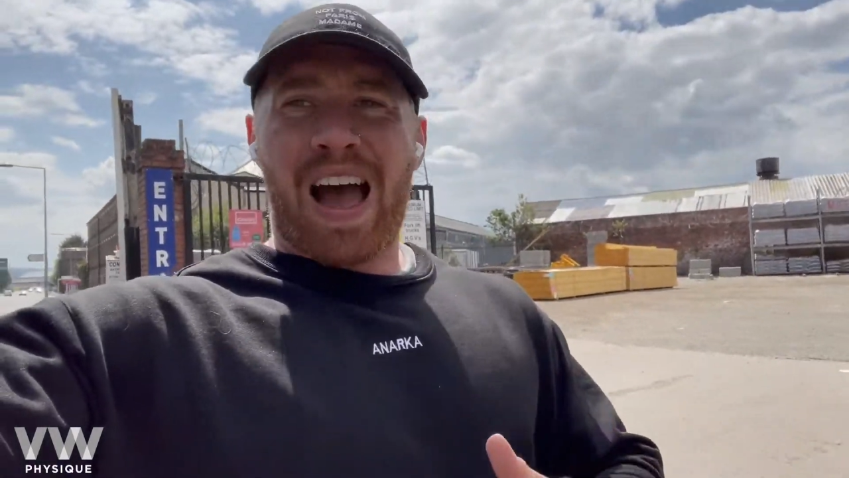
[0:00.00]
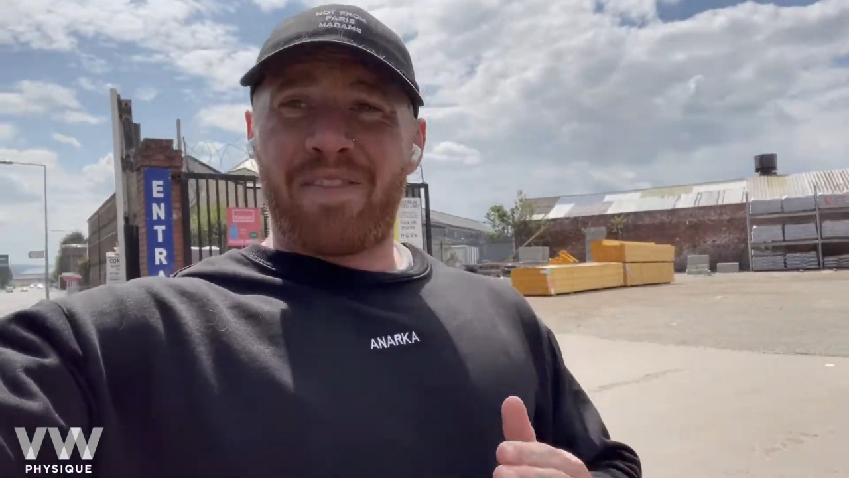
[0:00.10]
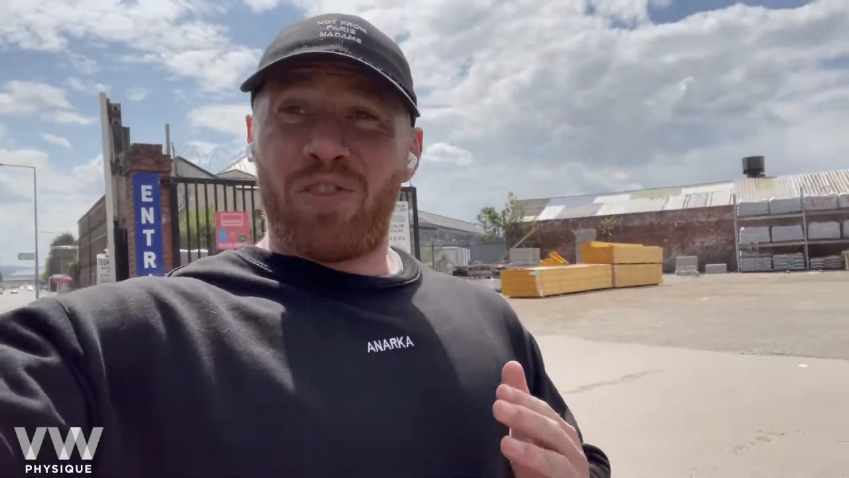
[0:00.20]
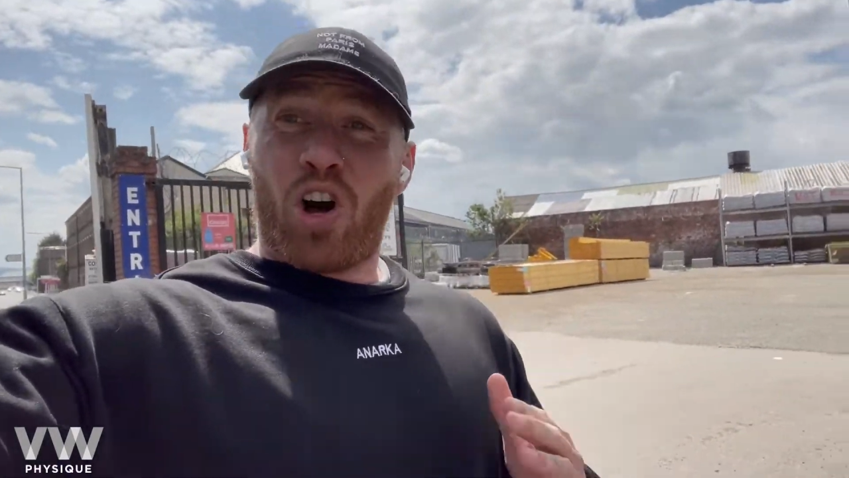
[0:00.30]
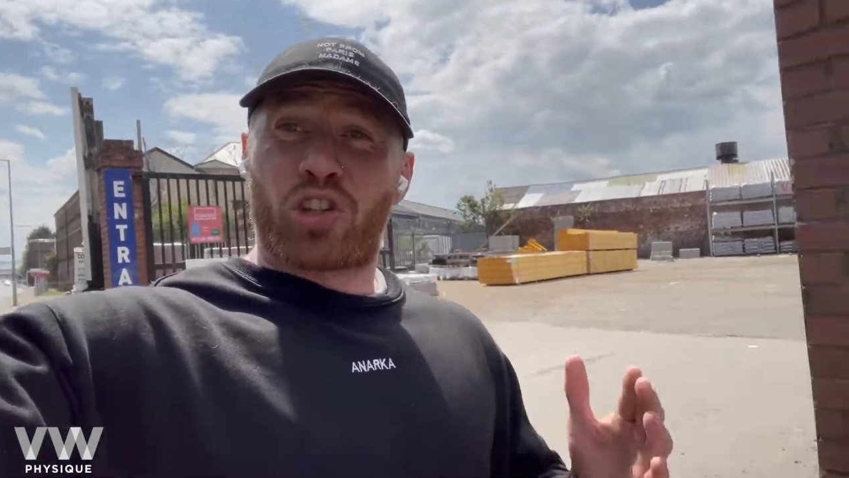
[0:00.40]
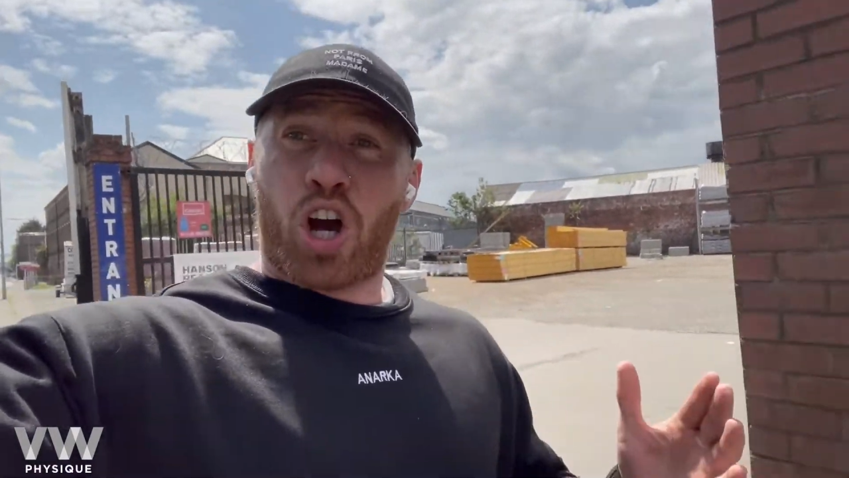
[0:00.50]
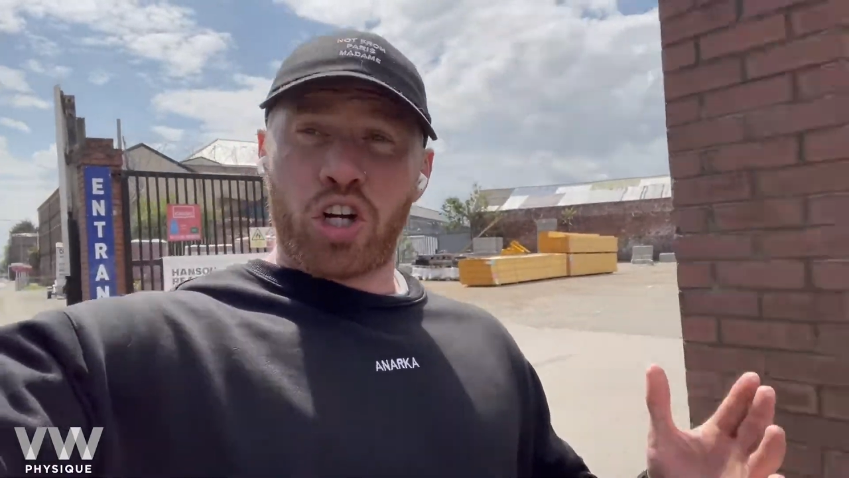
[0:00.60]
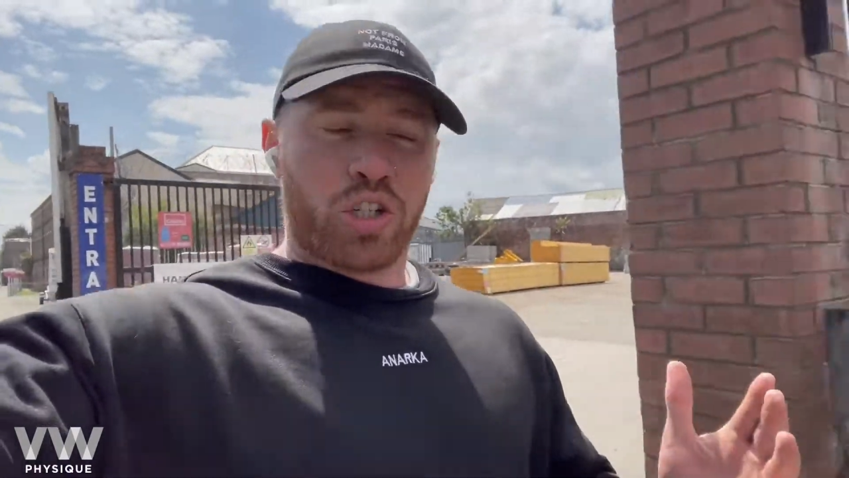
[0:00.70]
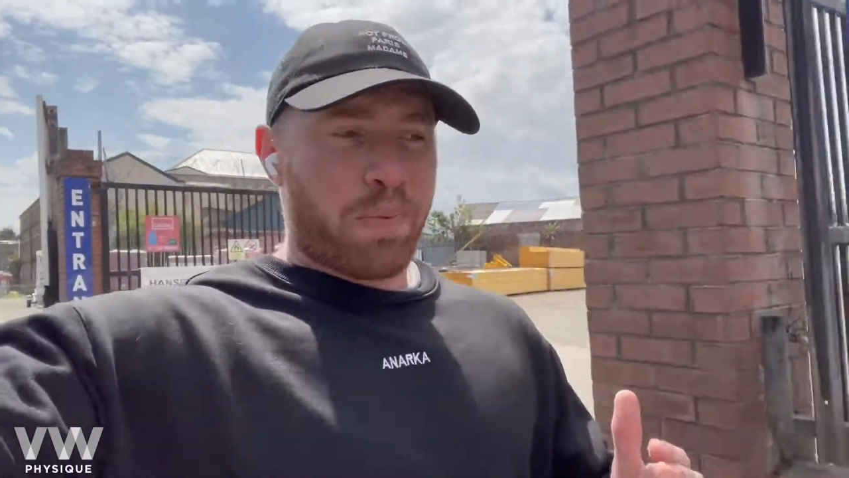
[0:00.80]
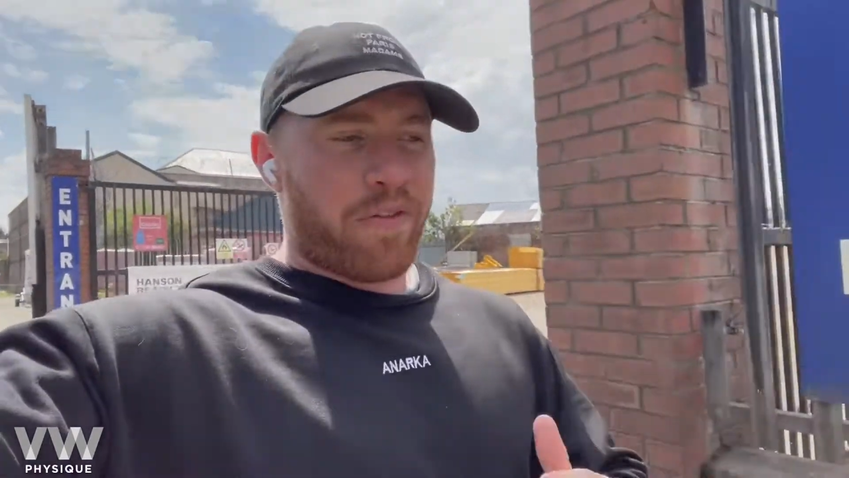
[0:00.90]
I've not
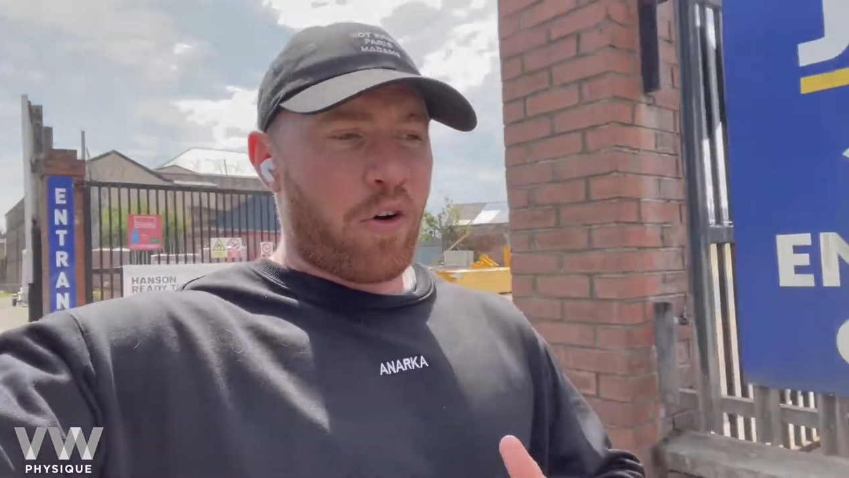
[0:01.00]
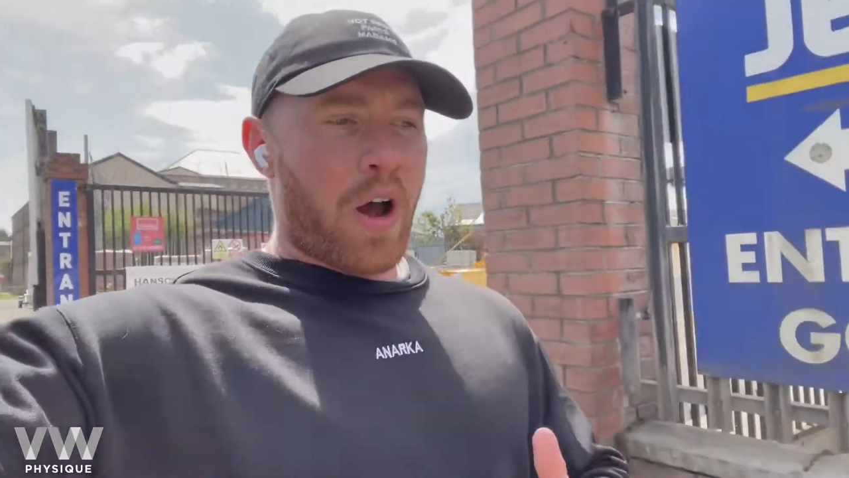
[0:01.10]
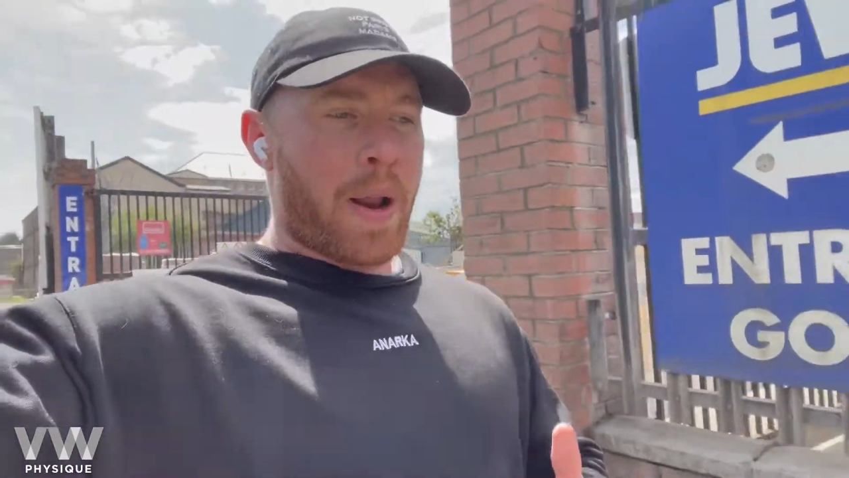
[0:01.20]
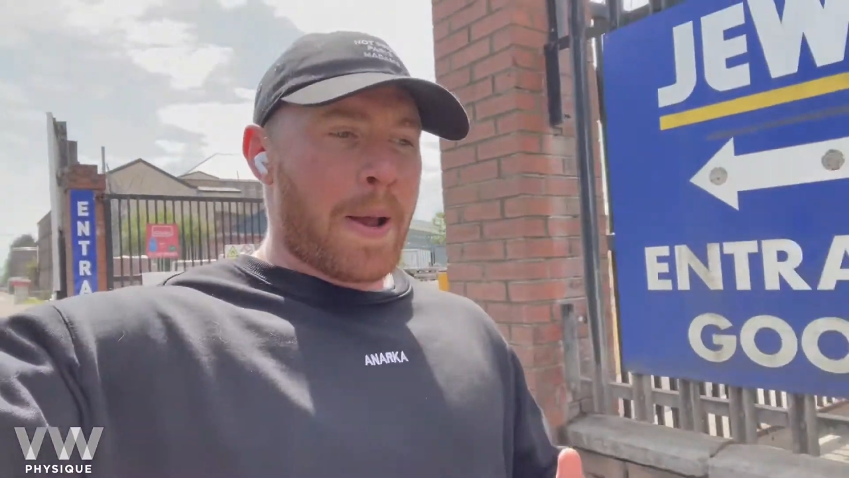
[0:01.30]
touched before.